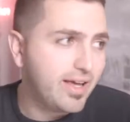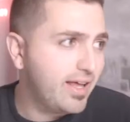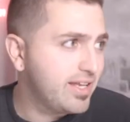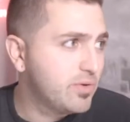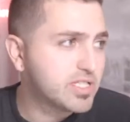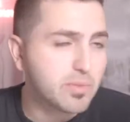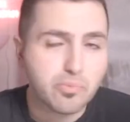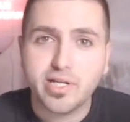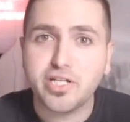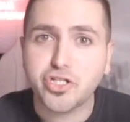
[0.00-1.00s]
and it was a
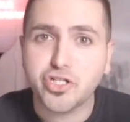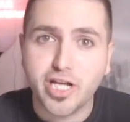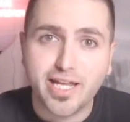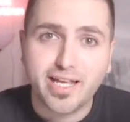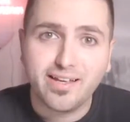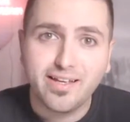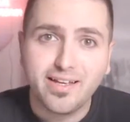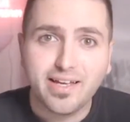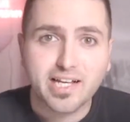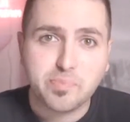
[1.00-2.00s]
pretty shitty
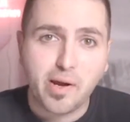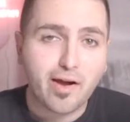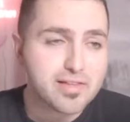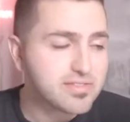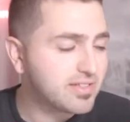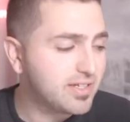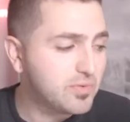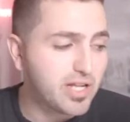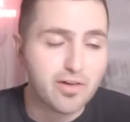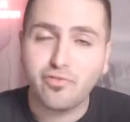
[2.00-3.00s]
experience. It
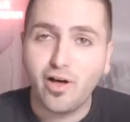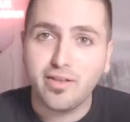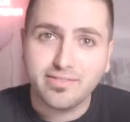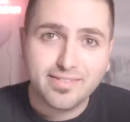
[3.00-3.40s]
was not fun.